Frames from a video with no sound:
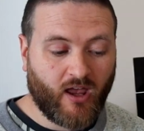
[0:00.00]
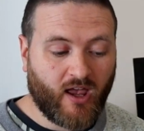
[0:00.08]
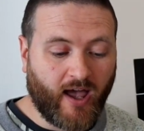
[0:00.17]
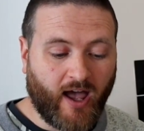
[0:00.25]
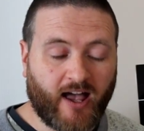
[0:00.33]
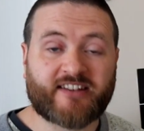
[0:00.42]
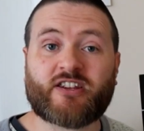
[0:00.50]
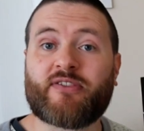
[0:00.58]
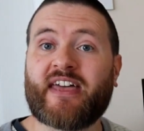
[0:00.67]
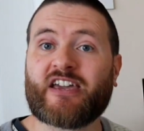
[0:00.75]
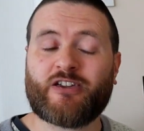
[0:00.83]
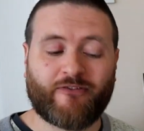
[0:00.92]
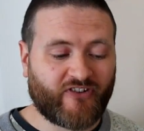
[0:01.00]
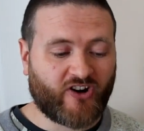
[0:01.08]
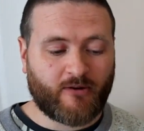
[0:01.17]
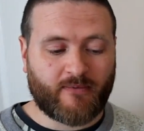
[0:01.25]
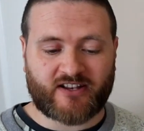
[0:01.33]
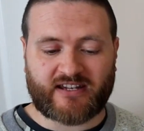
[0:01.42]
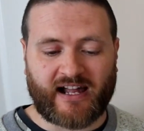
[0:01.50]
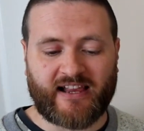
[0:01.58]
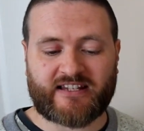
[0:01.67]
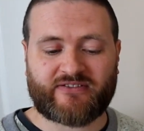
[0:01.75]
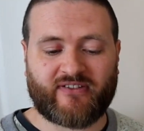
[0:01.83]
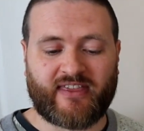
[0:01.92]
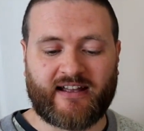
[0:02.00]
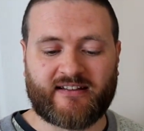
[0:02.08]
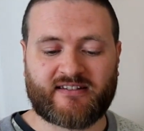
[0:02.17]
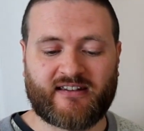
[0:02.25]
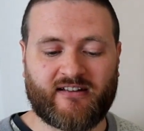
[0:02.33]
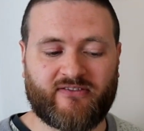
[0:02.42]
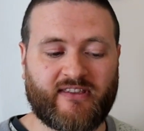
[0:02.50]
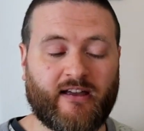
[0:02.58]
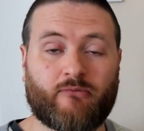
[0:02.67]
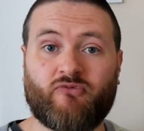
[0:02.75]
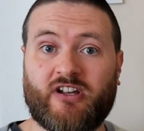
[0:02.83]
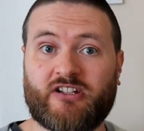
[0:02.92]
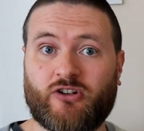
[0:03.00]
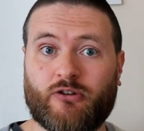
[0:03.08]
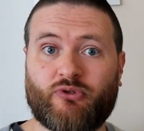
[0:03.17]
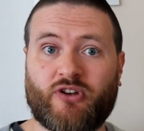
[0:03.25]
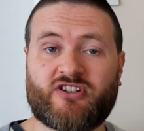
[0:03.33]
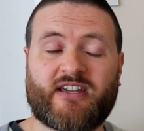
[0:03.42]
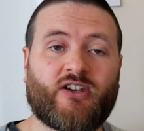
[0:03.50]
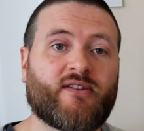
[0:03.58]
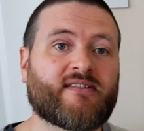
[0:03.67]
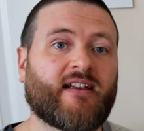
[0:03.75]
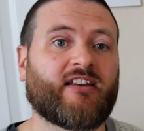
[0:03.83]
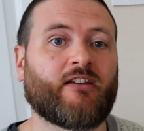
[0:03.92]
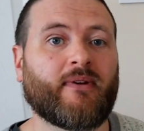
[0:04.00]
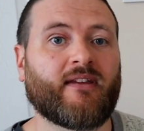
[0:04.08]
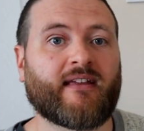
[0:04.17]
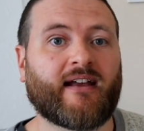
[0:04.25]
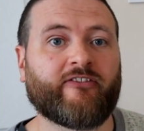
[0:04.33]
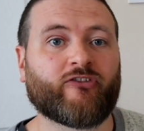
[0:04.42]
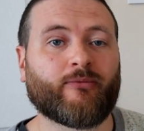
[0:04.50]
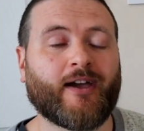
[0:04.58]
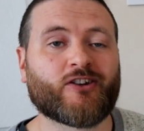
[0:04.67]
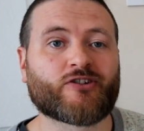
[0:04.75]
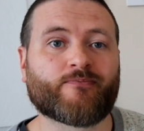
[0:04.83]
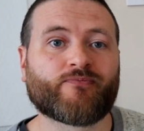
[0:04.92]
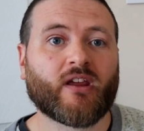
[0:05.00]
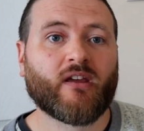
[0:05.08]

So thank you very much, Alice, for that. I really do appreciate you sending me that information.